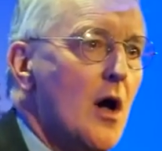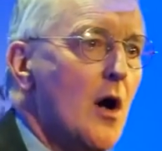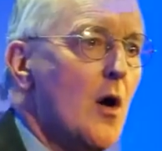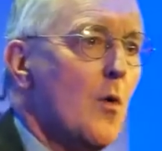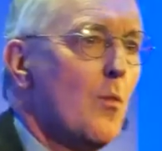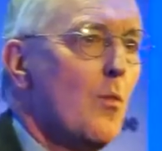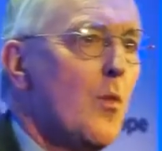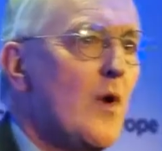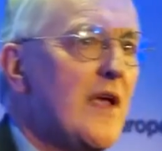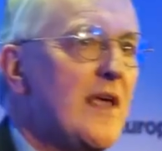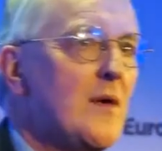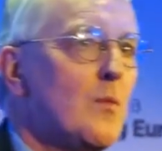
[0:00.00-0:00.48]

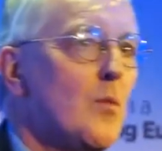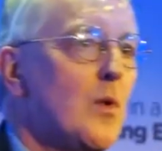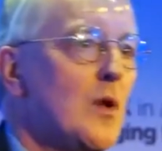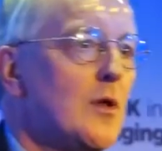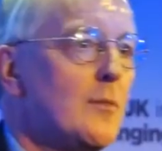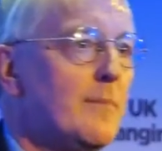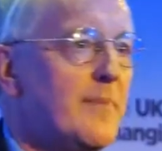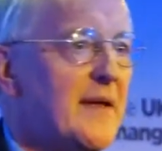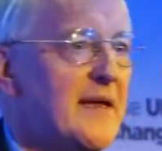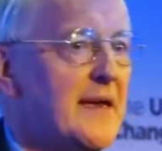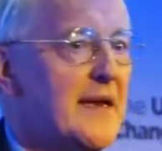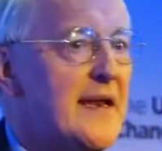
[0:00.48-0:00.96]
we will
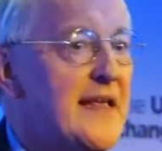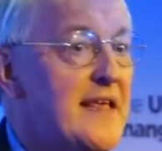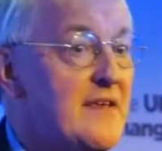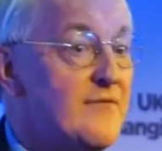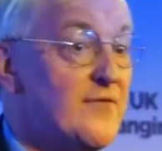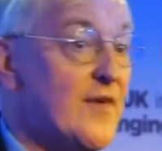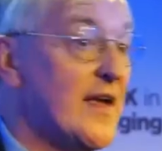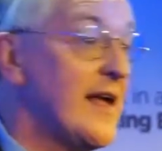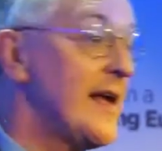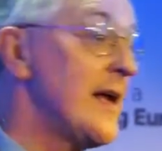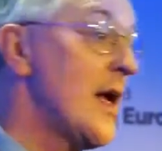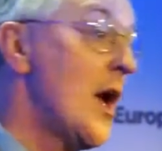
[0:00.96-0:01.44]
be
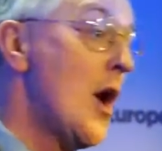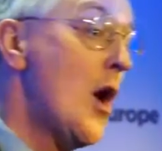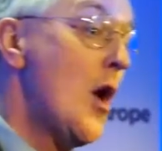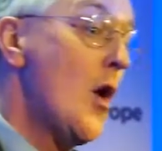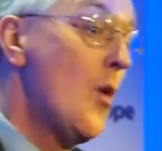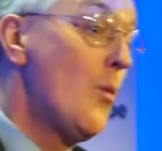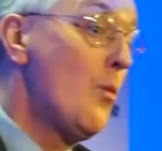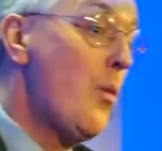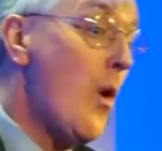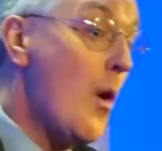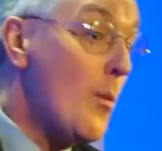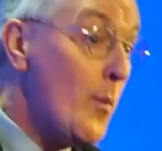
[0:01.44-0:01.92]
leaving.
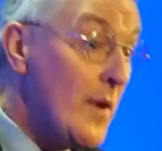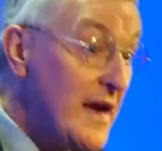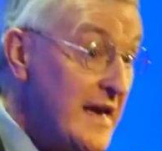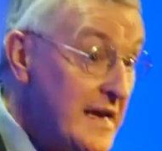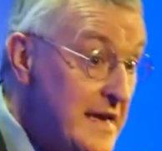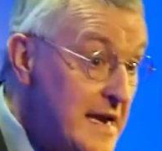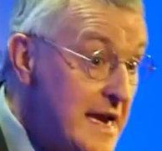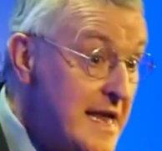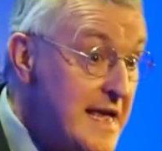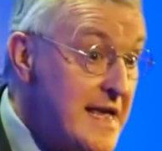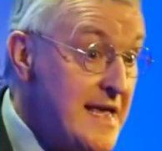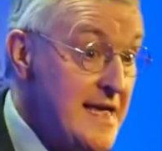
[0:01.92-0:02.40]
What we
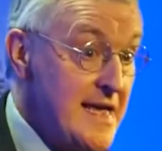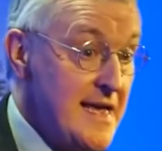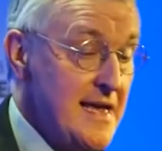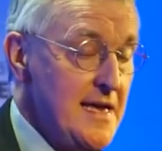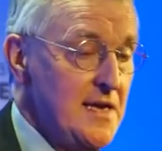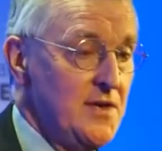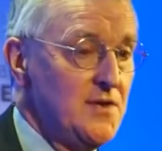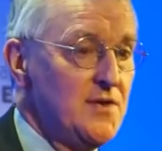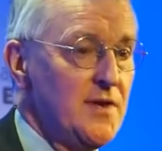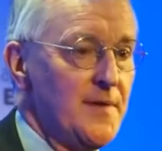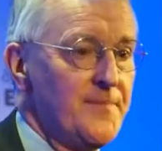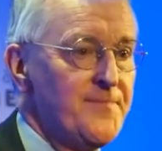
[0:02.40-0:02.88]

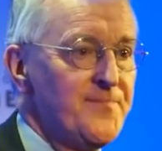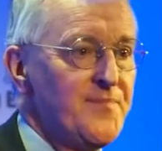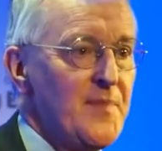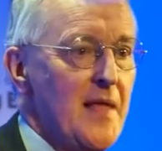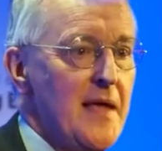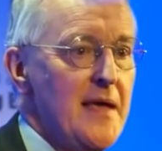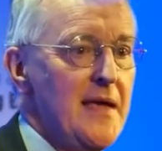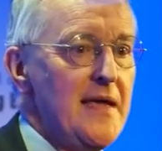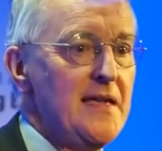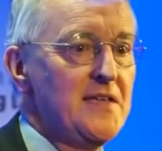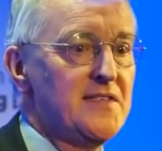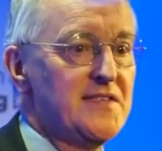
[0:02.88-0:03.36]
need
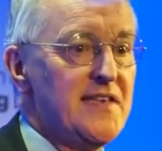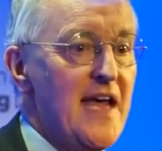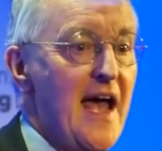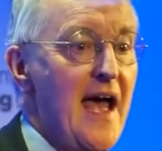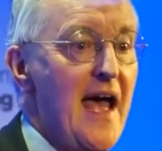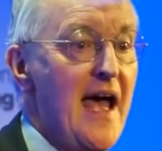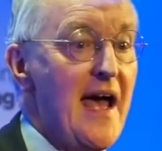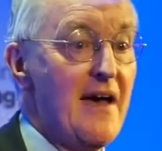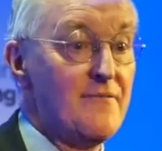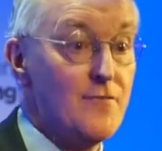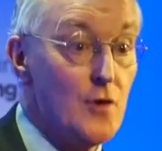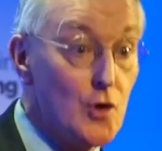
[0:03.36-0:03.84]
is to
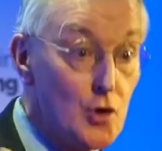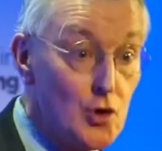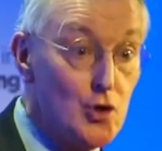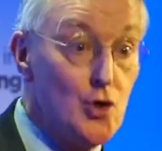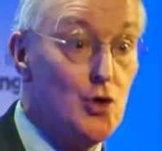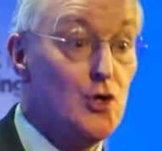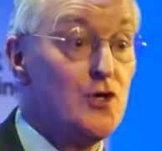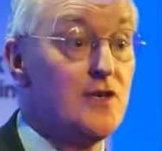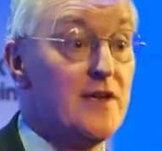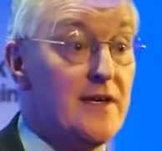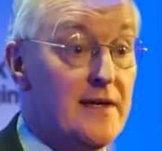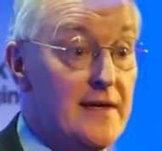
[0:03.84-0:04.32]
have
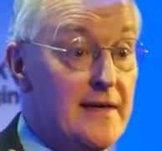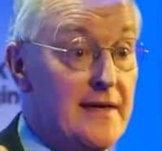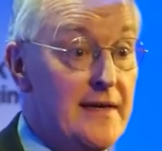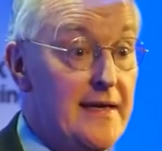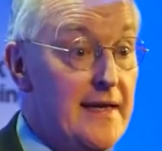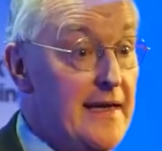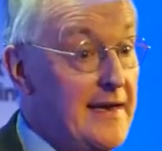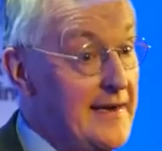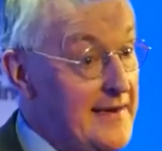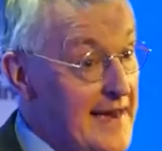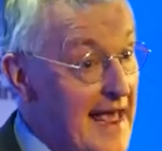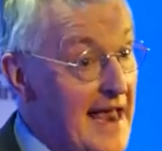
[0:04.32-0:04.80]
good
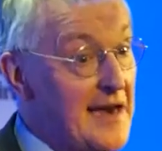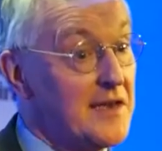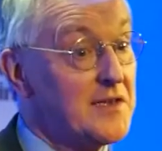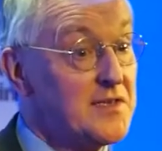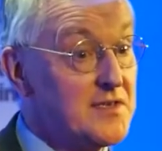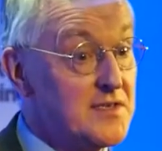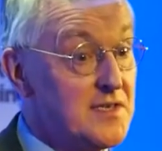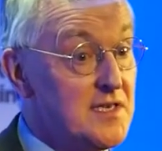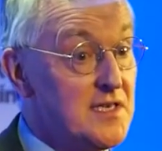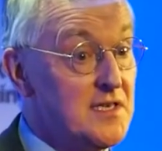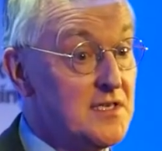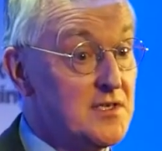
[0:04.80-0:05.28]

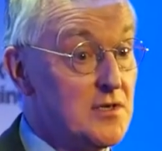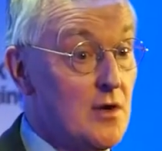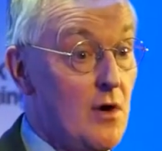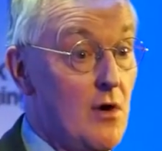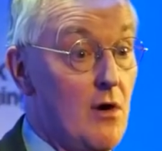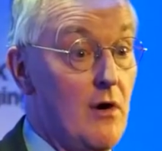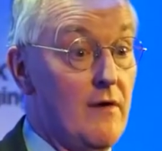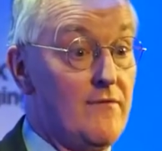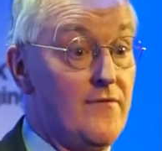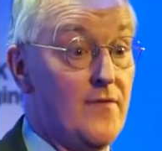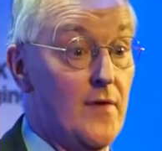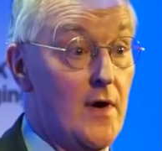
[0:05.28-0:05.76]
analysis
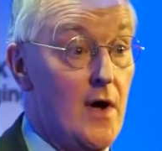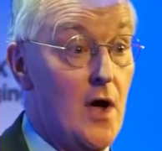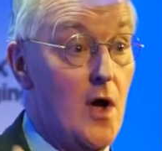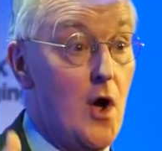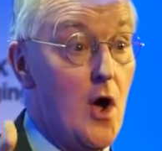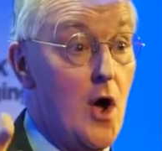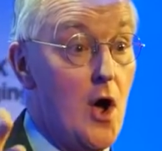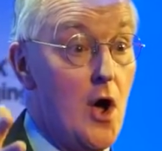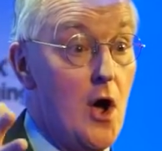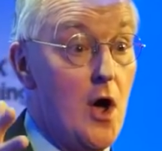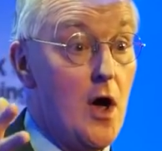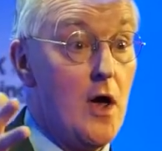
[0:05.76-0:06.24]
of
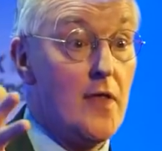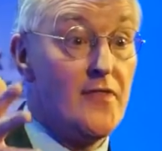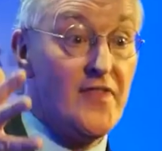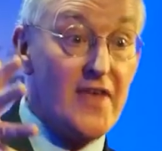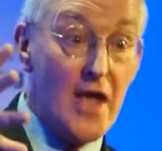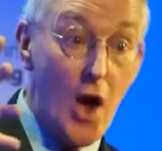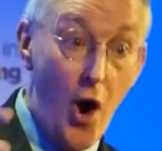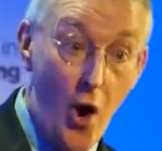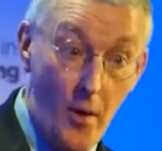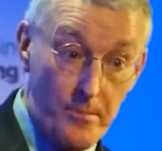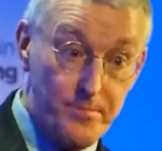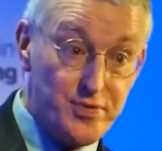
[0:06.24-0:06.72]
the
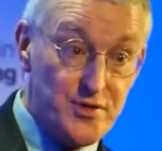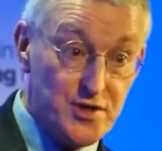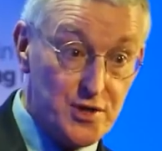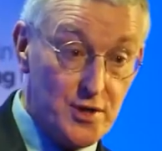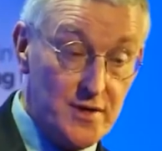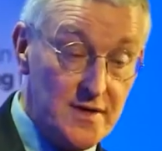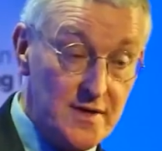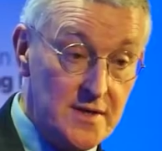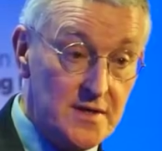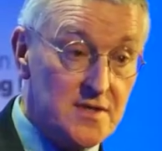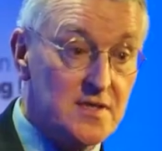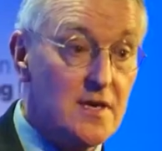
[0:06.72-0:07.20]

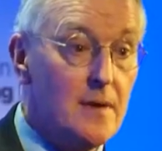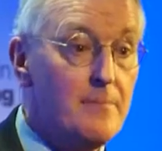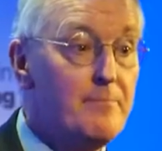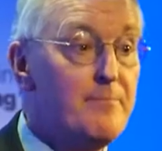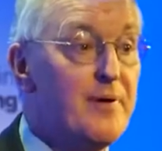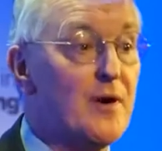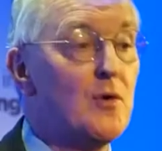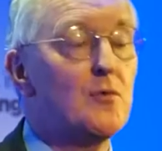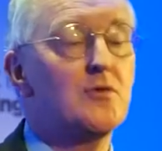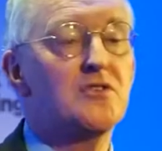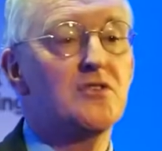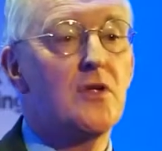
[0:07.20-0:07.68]
options,
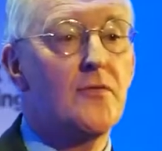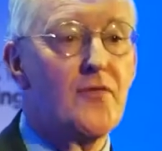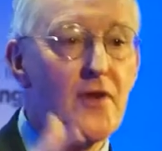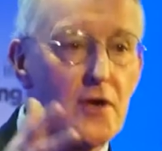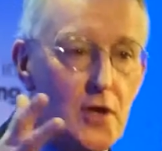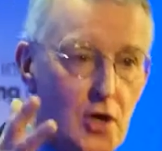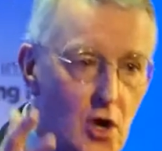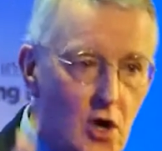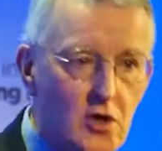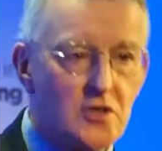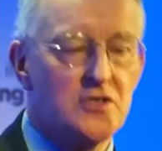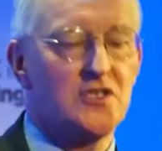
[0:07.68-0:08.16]
but also the
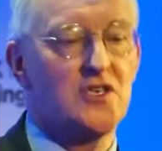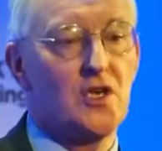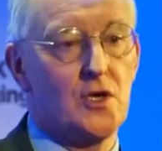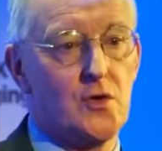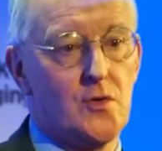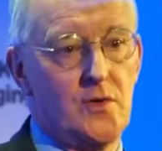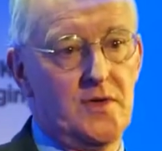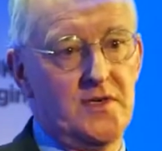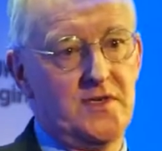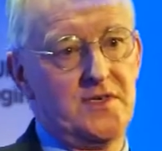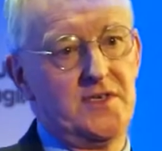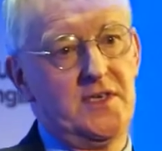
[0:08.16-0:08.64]

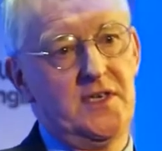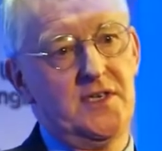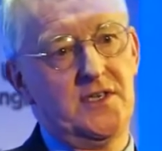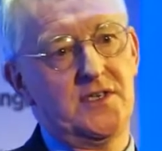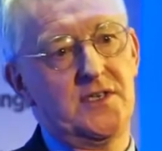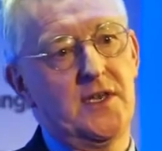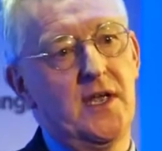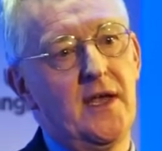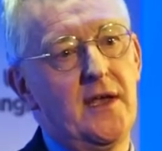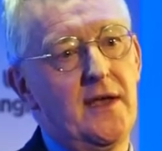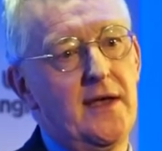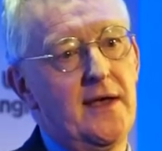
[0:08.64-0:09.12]
consequences
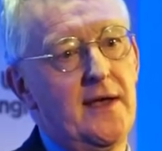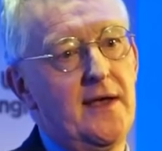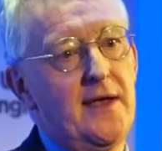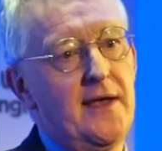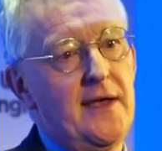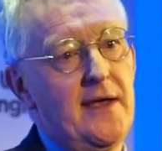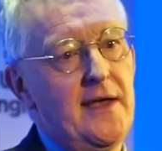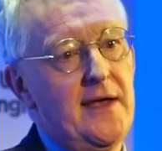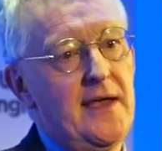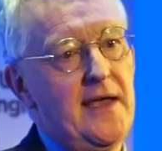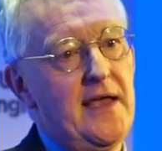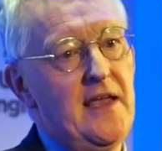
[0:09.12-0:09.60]

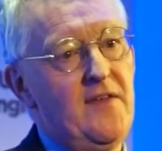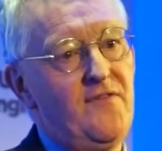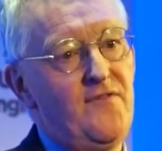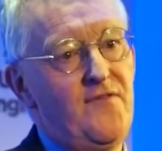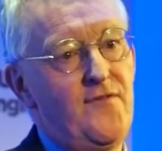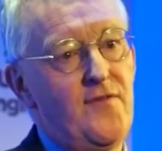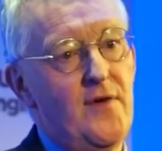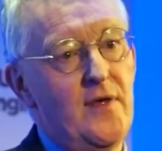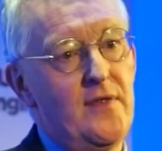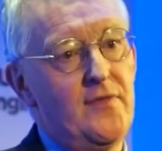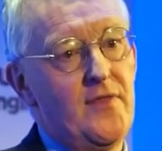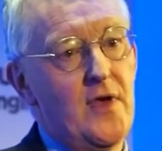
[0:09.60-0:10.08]

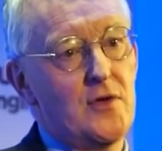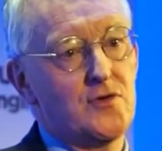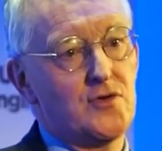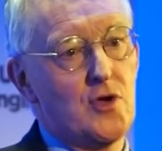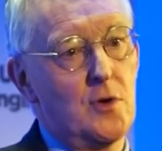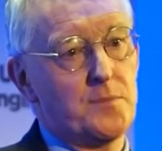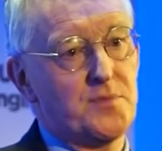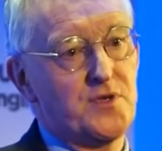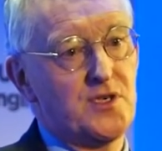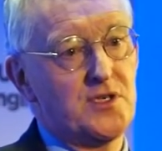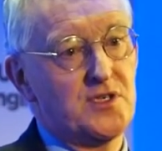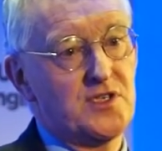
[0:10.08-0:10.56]
if those
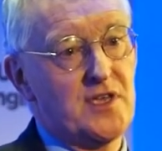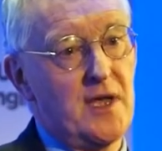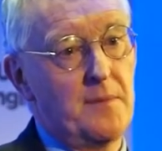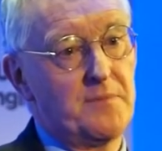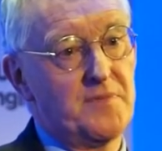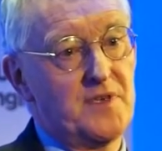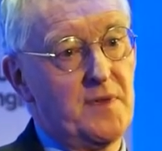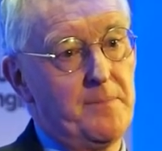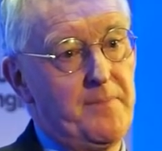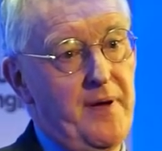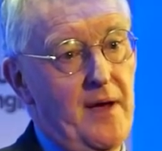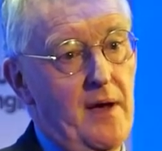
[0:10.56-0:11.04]
options come
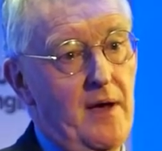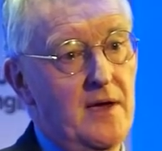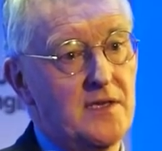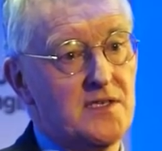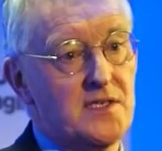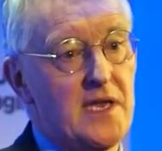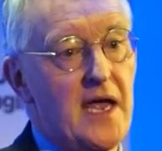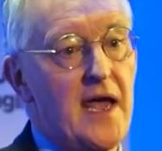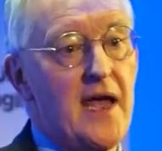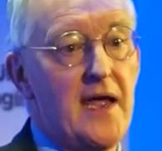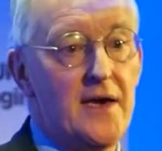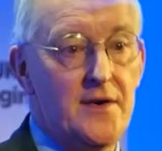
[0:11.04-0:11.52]
to pass.
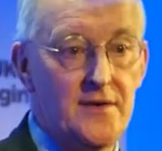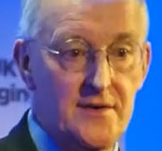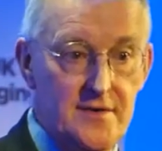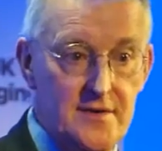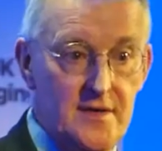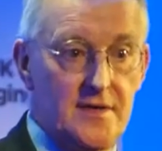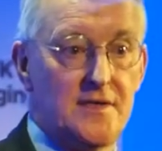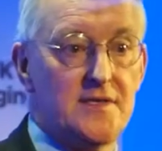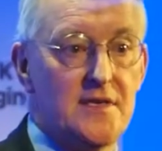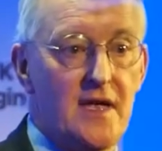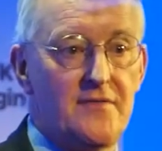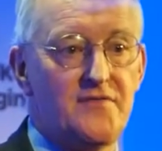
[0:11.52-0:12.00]
And
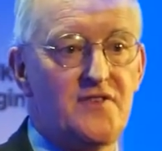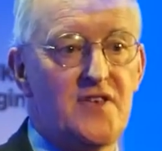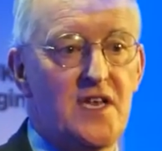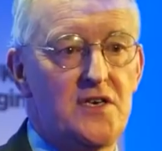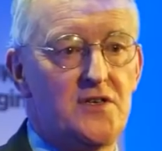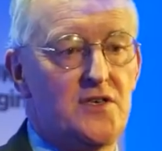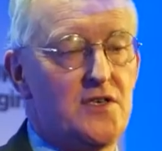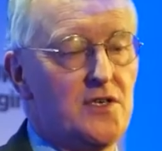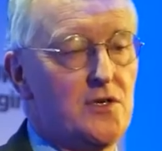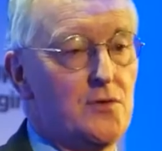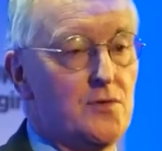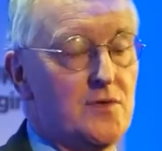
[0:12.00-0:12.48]
as I've said
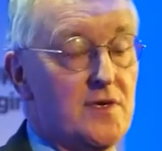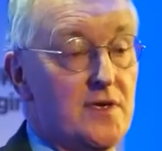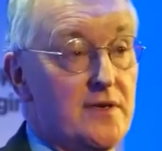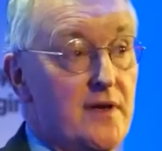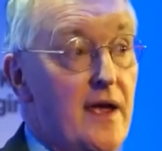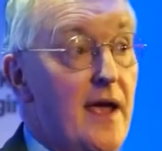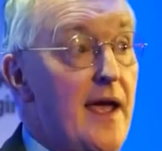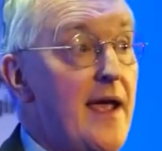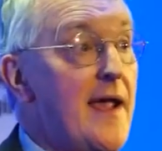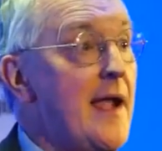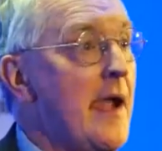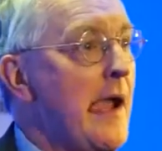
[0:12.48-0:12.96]
to you
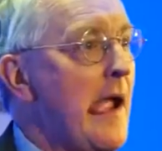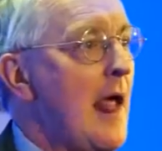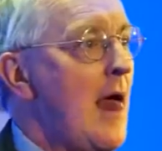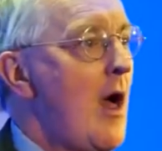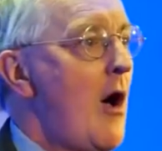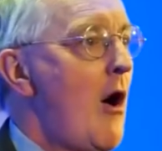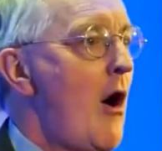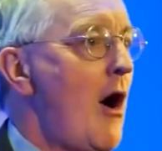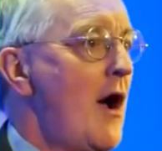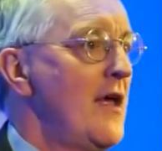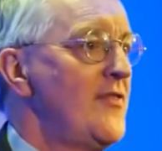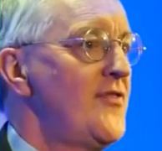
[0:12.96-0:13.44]
today,
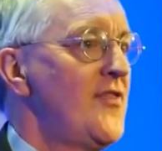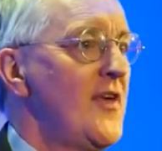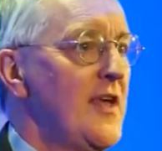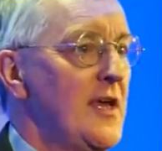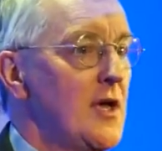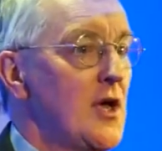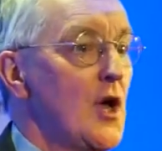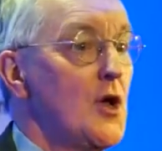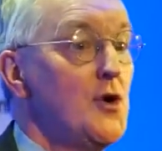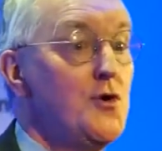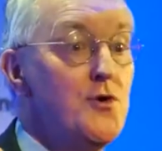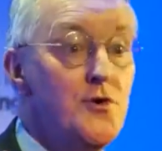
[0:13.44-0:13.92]
I
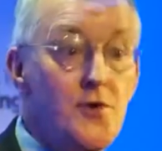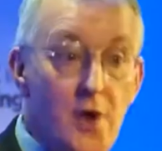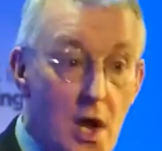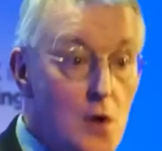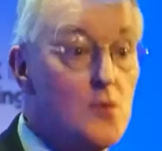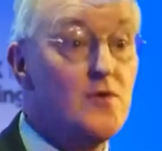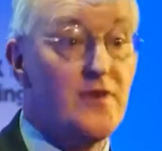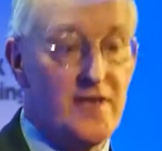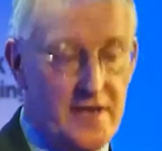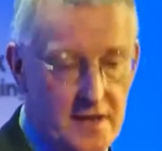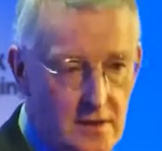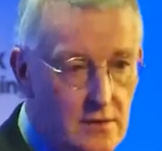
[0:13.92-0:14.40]
think no
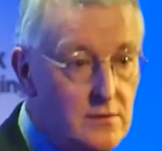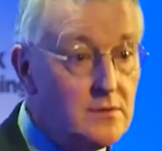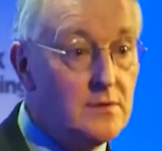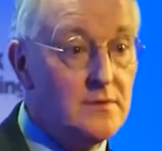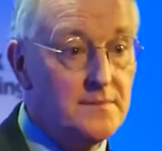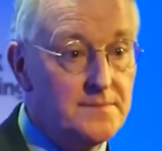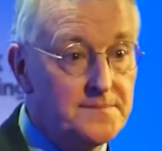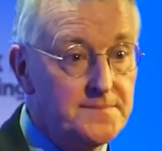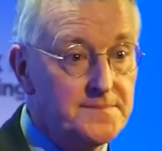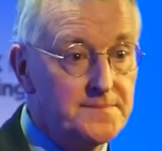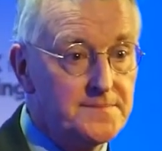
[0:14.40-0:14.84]
deal,